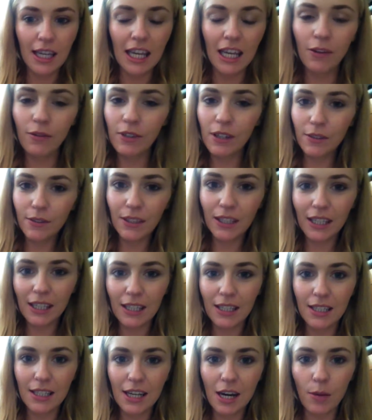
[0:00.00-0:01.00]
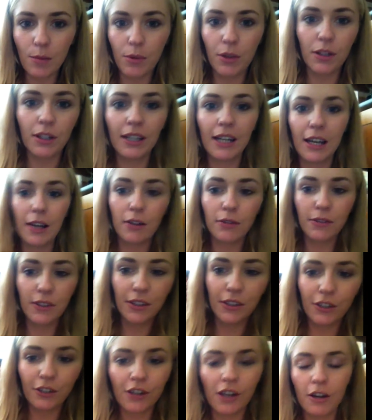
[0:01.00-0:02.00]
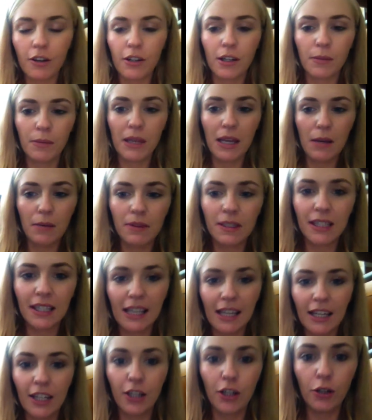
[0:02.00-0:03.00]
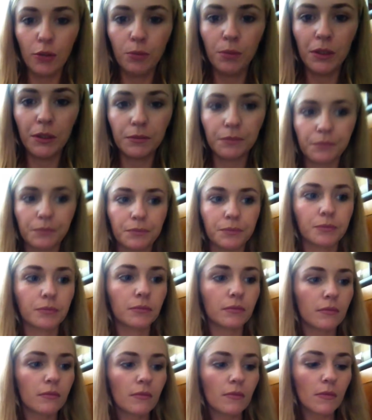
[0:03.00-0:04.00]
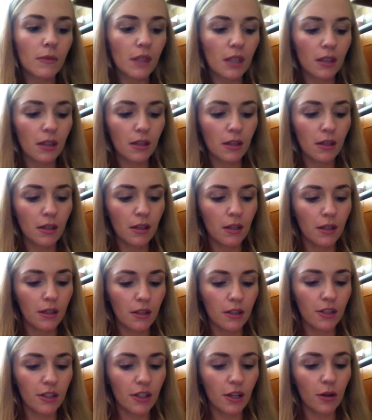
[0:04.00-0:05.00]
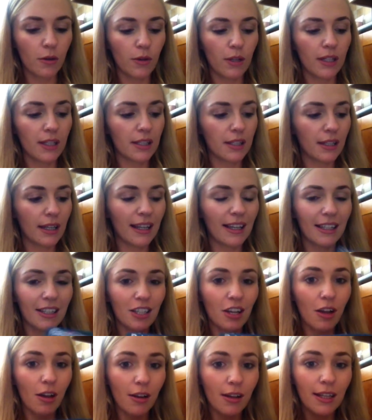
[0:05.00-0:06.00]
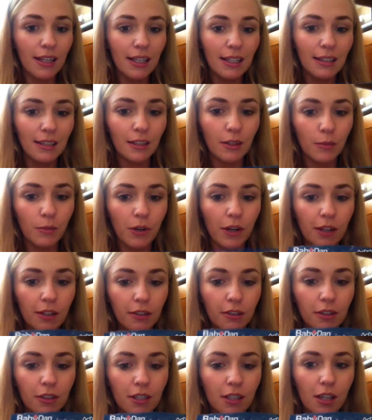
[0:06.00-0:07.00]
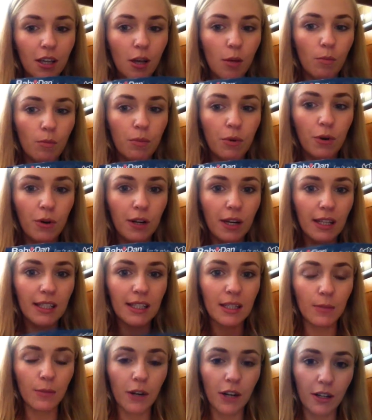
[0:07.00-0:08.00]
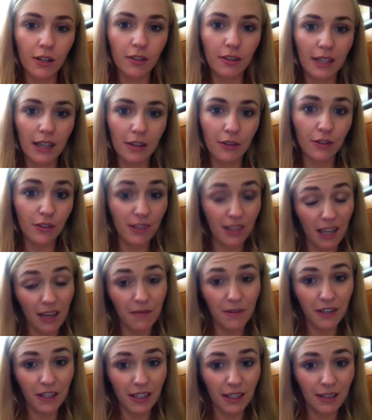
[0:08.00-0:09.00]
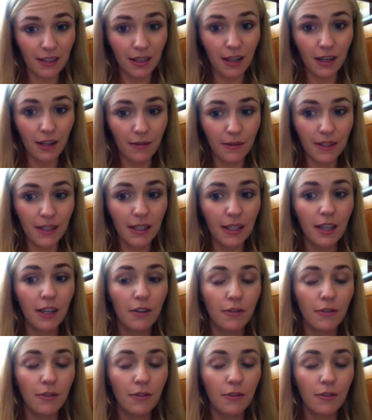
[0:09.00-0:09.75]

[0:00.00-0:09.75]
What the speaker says: Even if the kids start pulling out of it, they're not going to be able to get it open. So it's like a tiny little product, but it's a product that could save your kids' lives.